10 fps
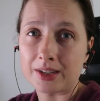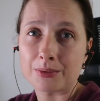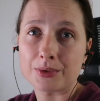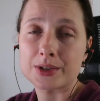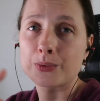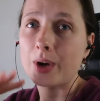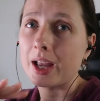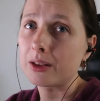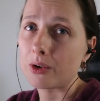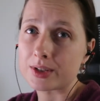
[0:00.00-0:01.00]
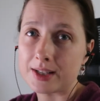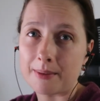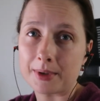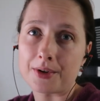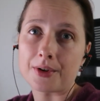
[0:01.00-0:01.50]
That was way long
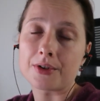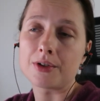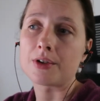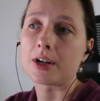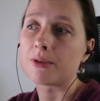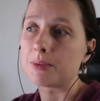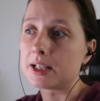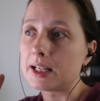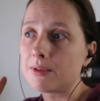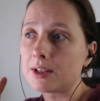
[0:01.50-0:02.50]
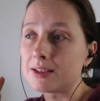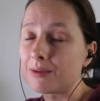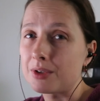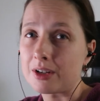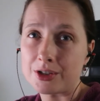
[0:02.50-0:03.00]
time ago you know and I've been living in
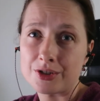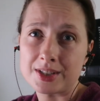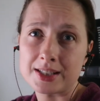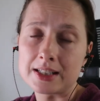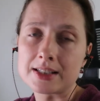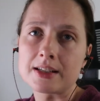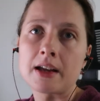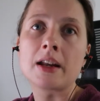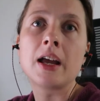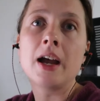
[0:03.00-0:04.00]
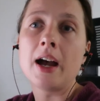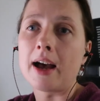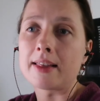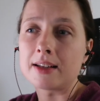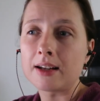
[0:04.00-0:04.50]
different countries since then
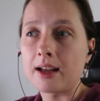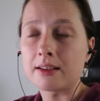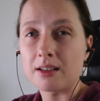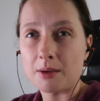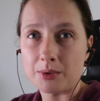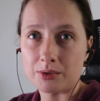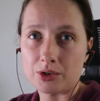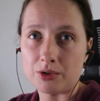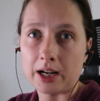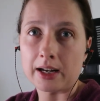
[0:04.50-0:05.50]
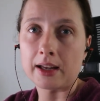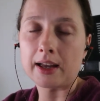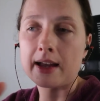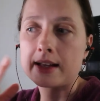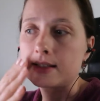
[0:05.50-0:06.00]
and then I ended up in Australia
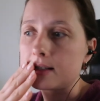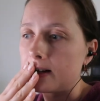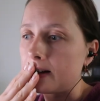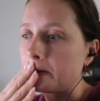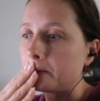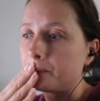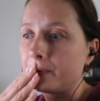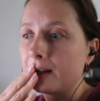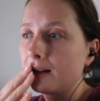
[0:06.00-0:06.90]
and um,